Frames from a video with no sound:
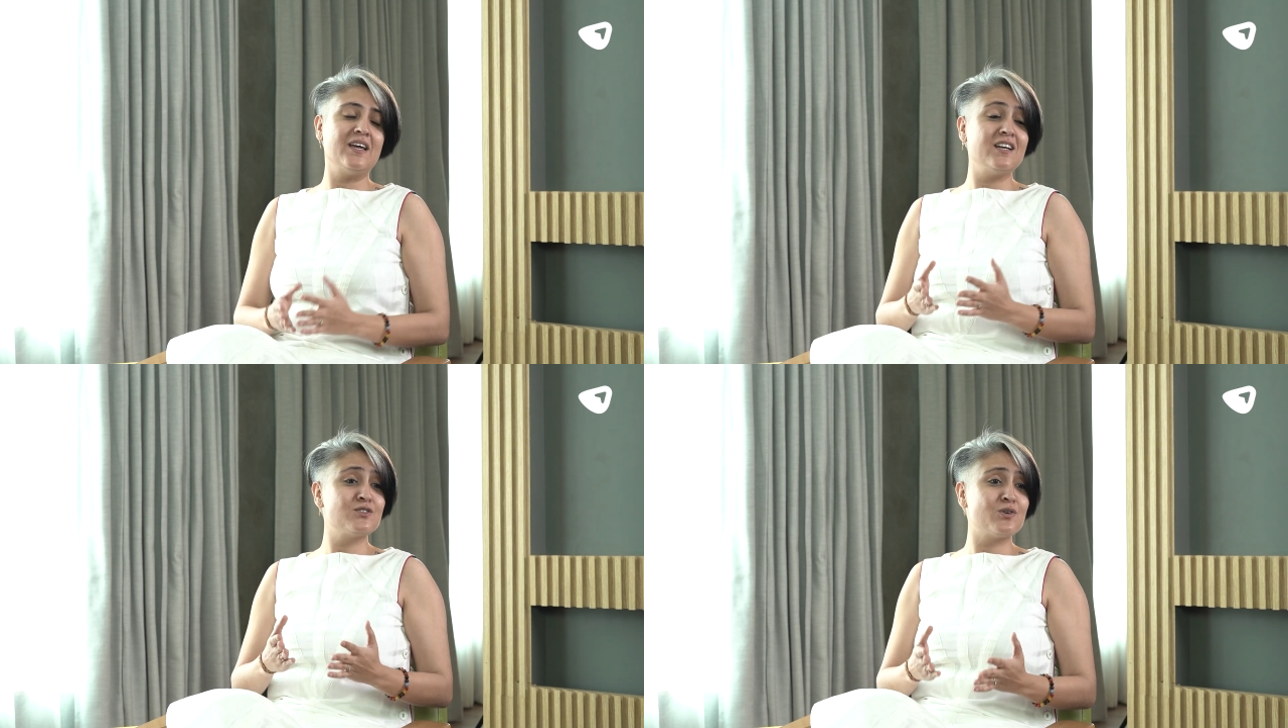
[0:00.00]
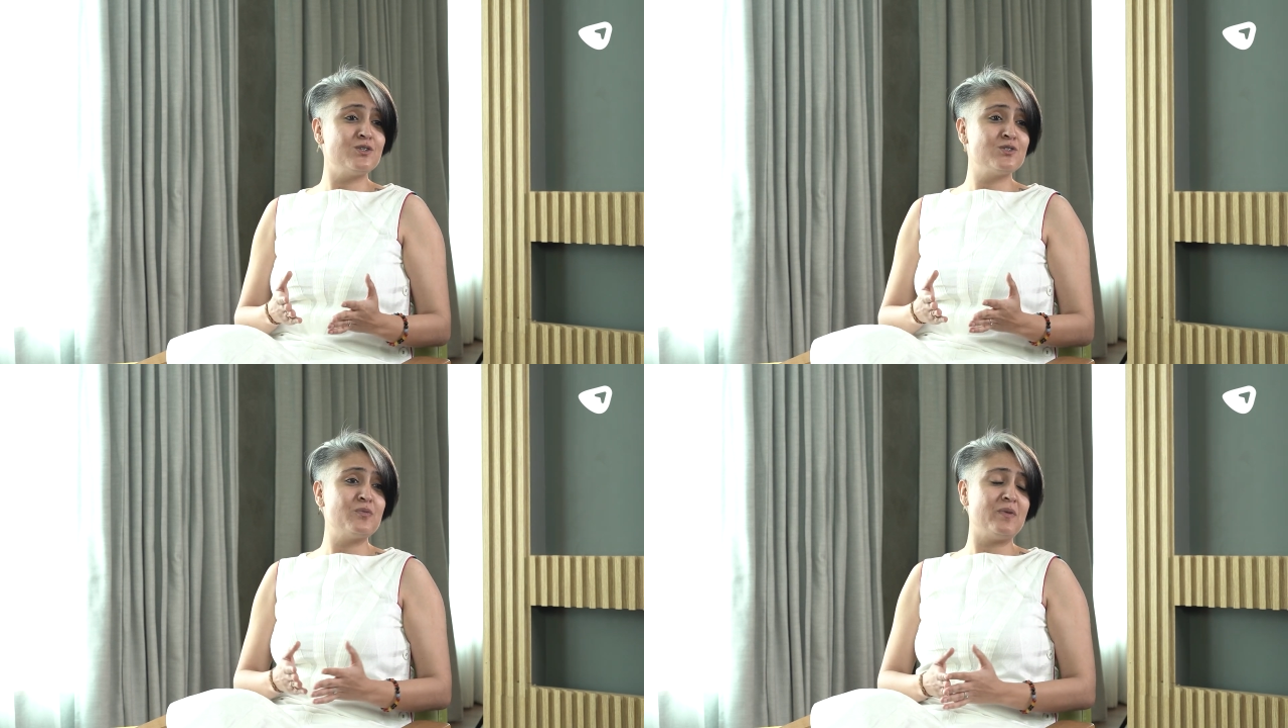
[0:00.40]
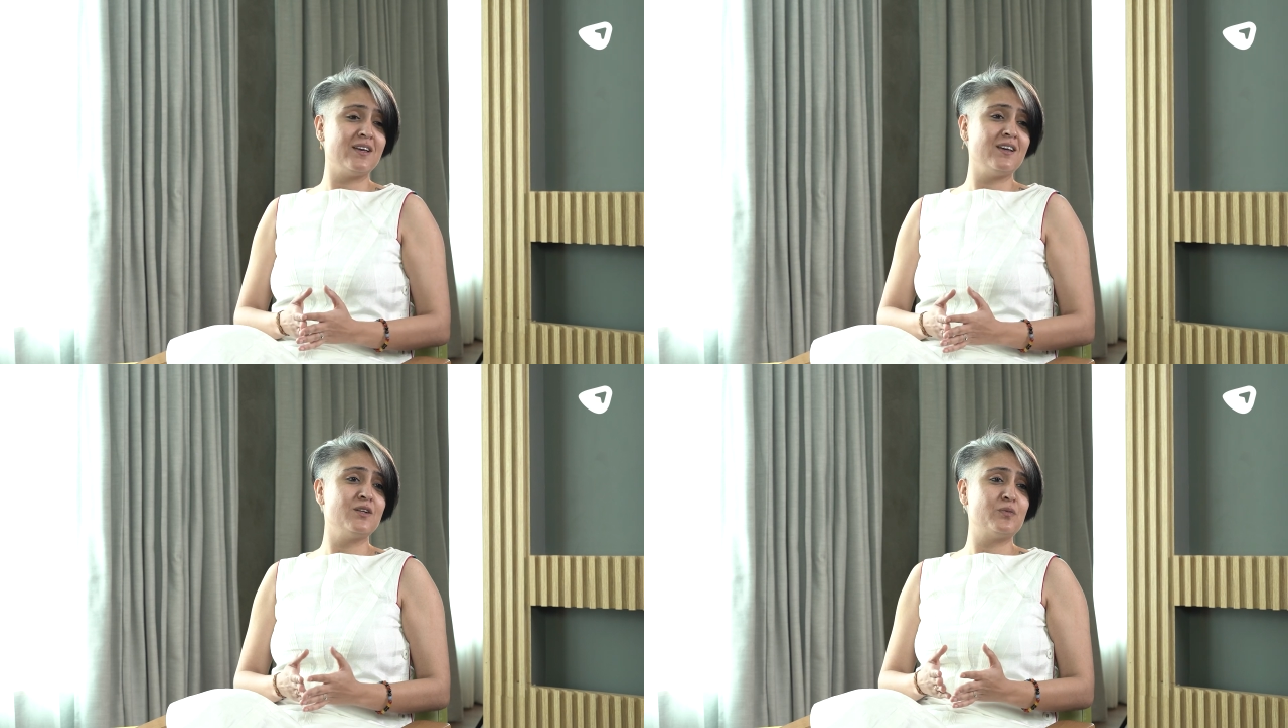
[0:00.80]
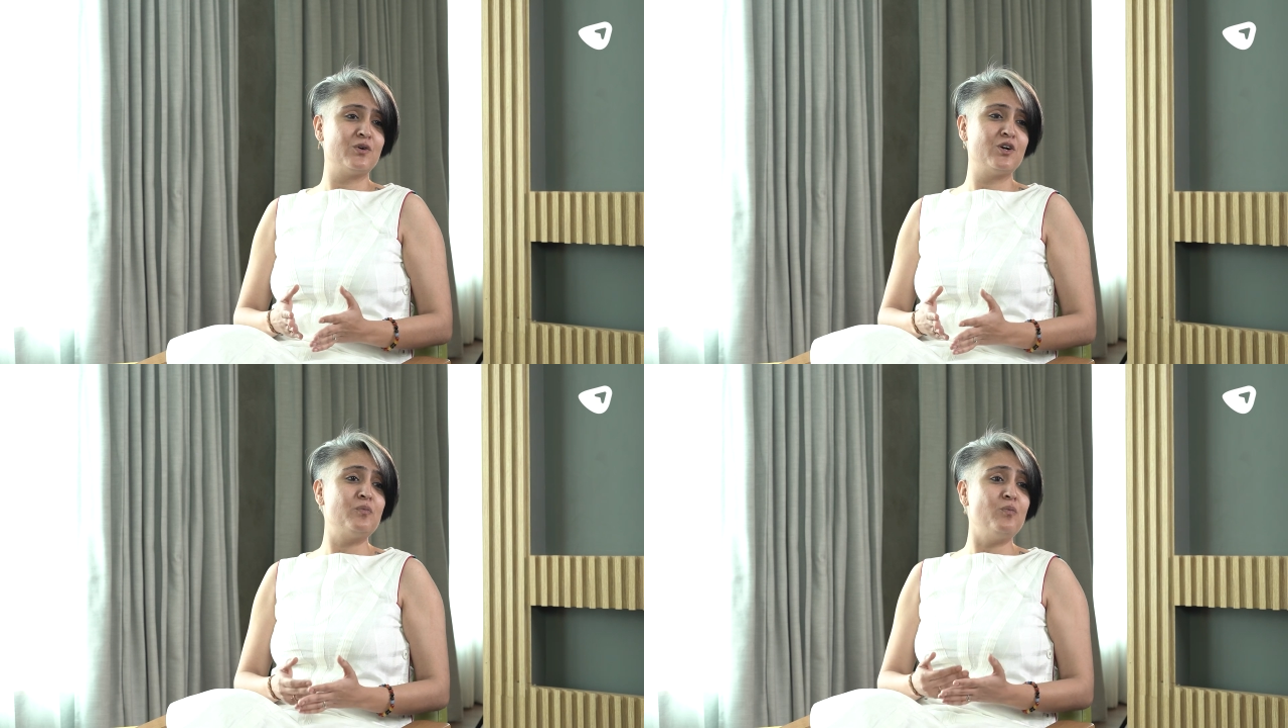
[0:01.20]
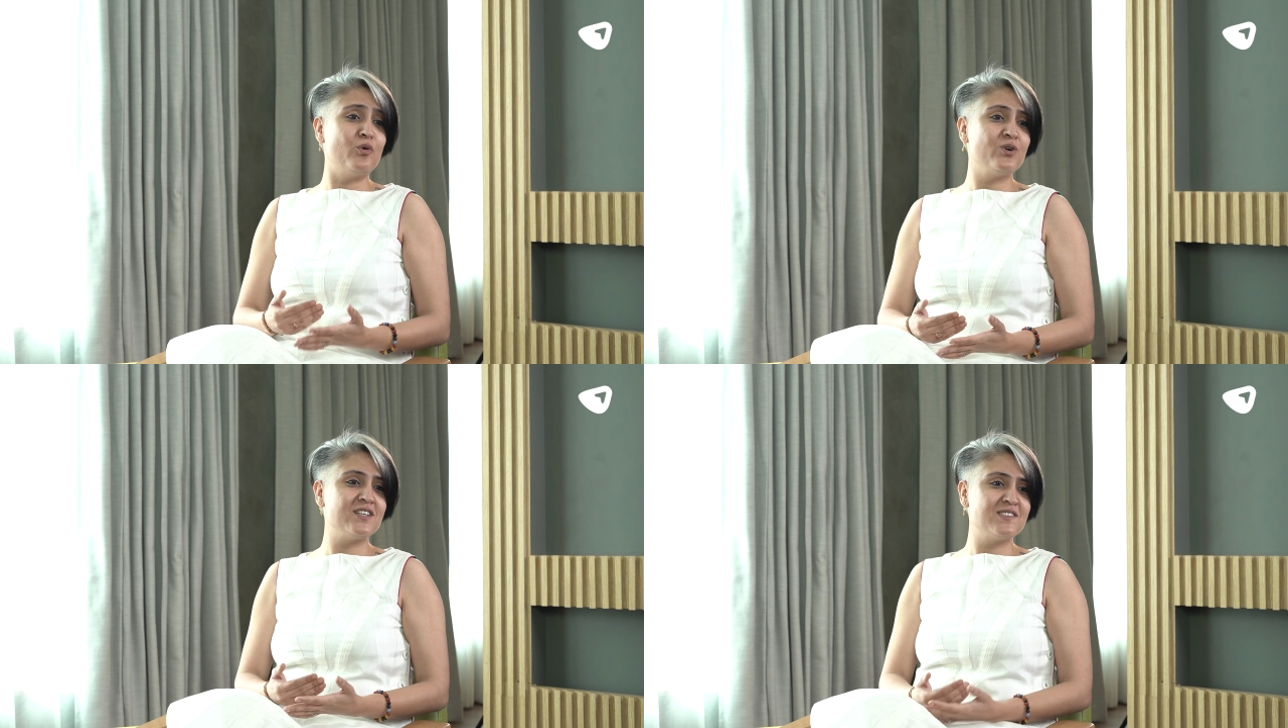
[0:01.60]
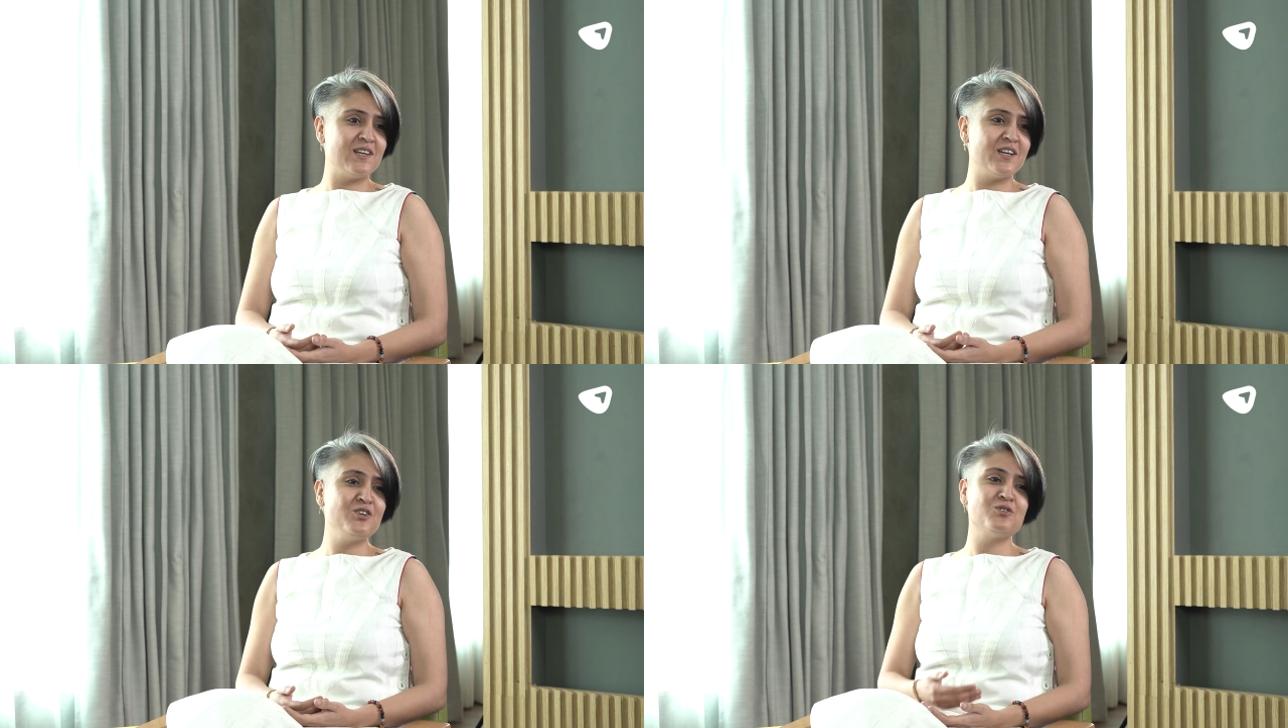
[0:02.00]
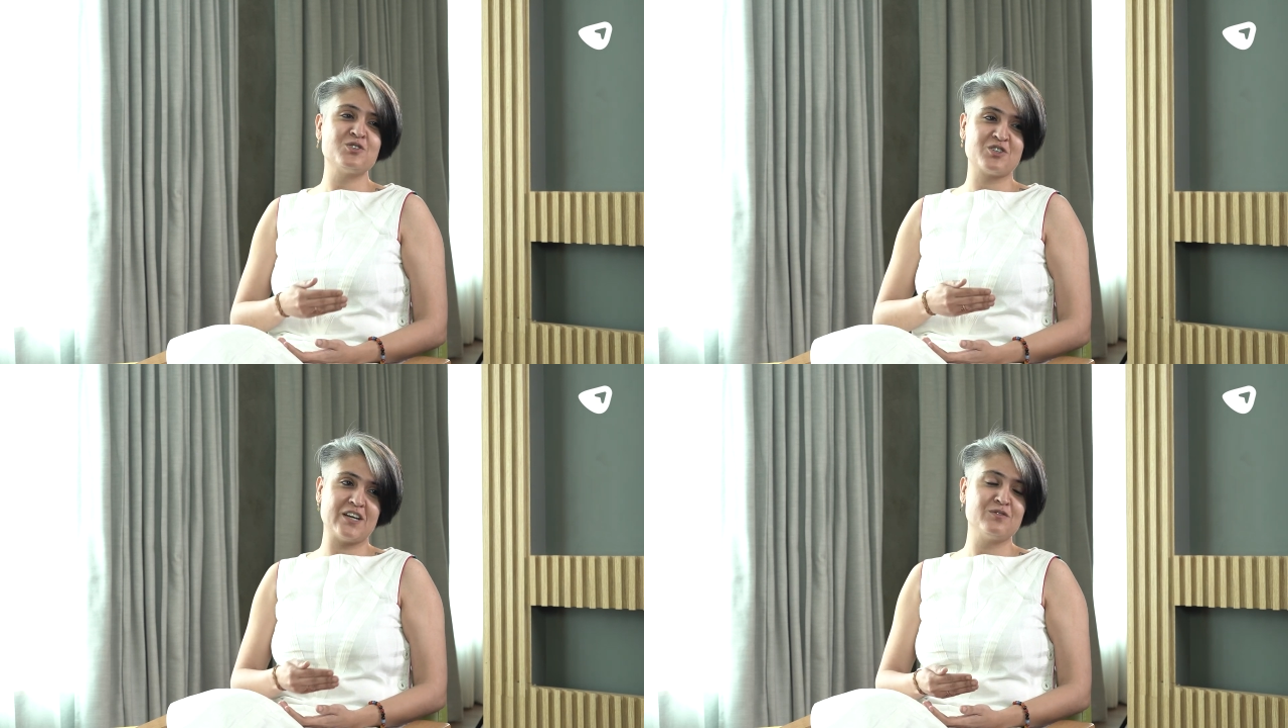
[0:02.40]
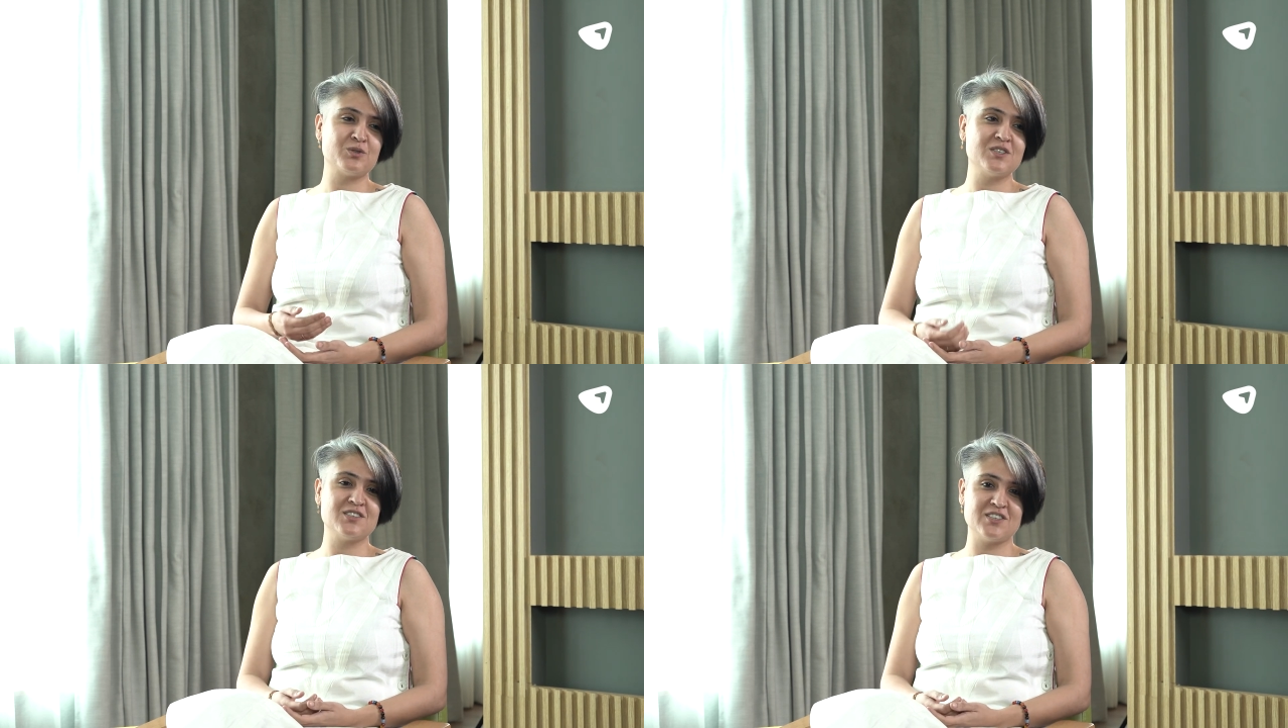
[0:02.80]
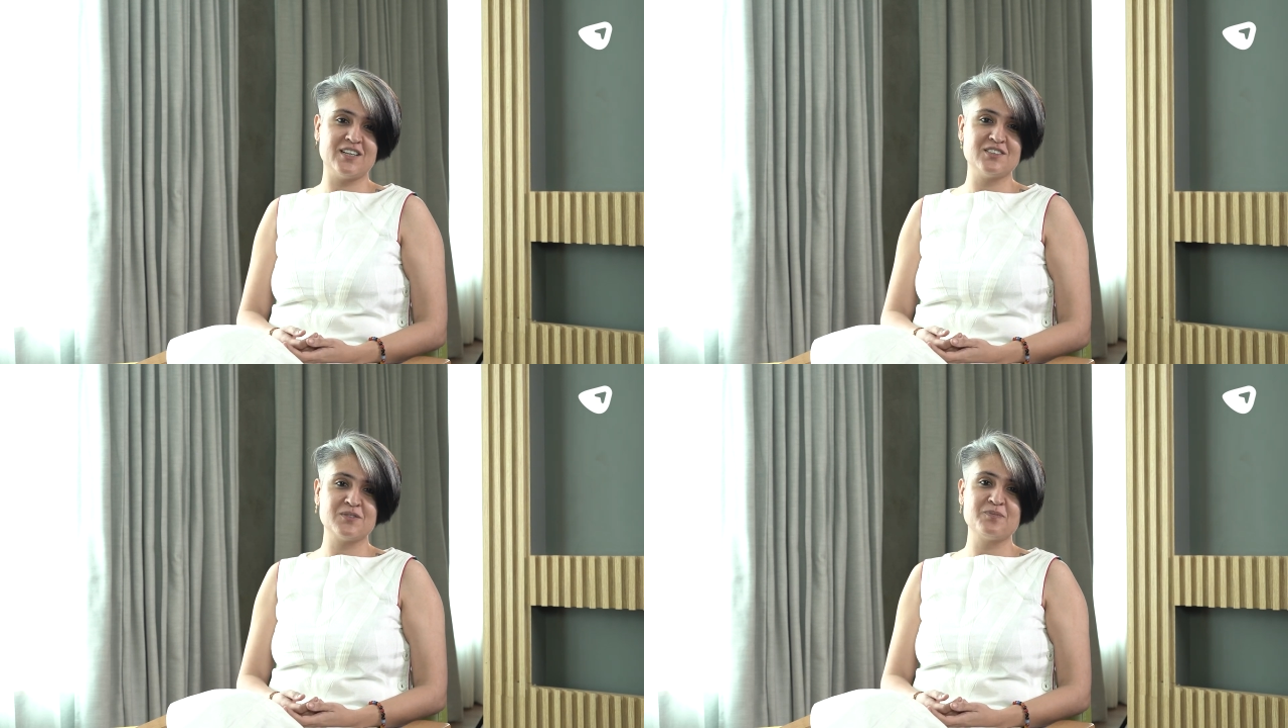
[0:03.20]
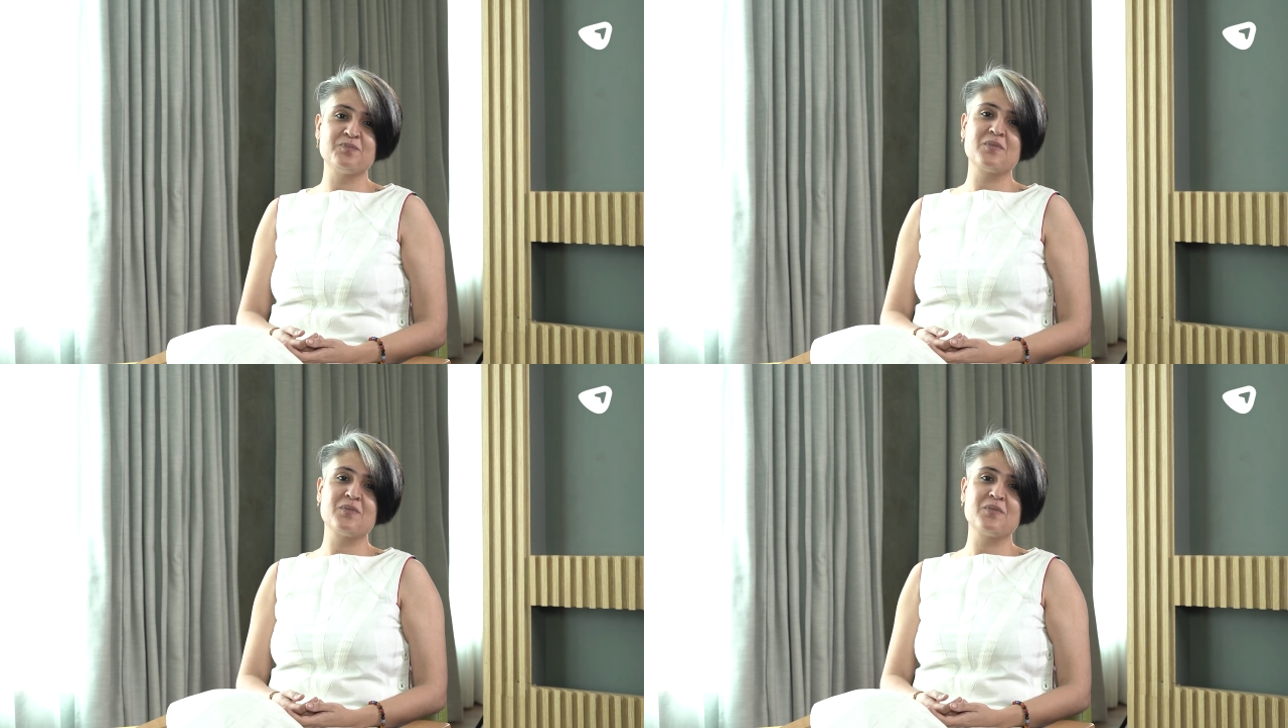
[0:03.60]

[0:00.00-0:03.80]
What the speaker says: It is also making the world more resilient to stride through this change.